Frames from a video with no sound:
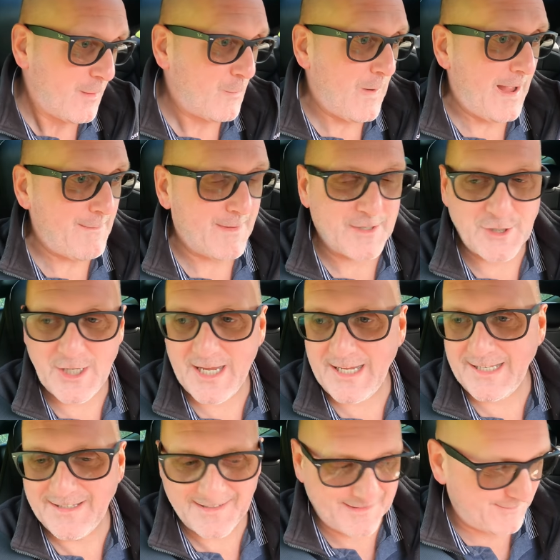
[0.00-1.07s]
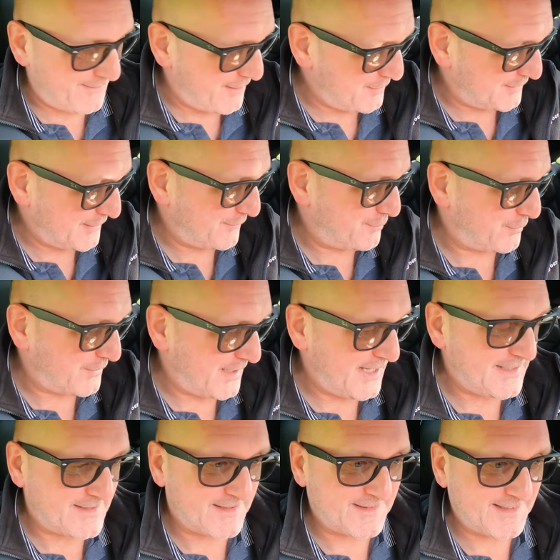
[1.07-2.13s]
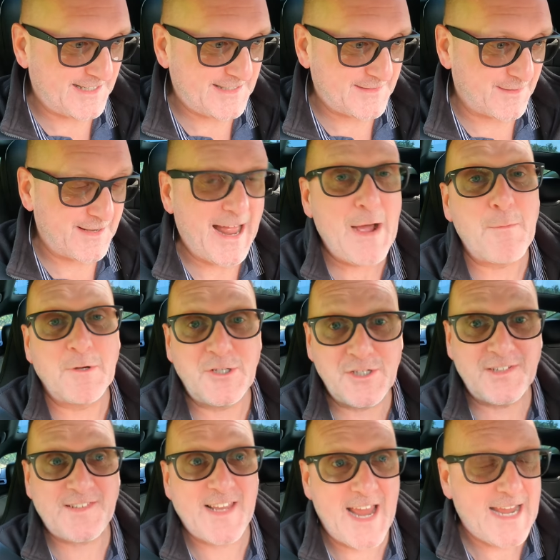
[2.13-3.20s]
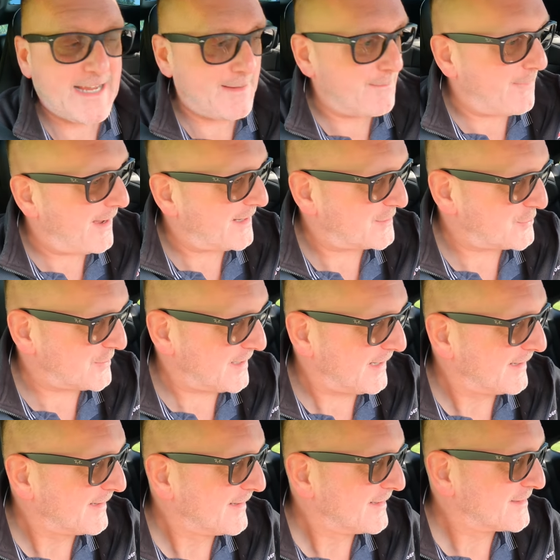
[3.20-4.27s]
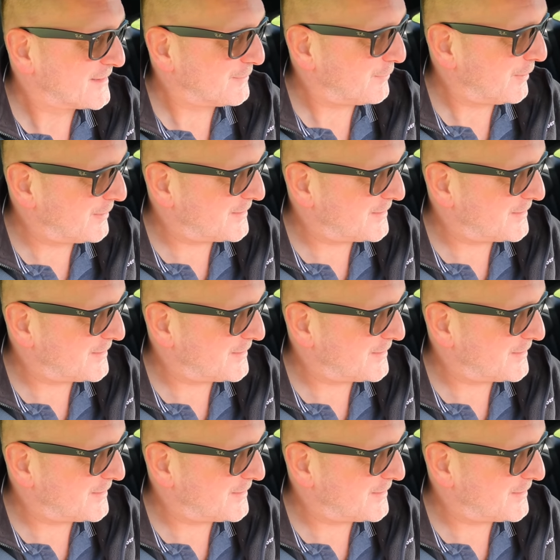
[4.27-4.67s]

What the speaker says: wet my jeans through, so I've put the heated seats on now, which is taking battery to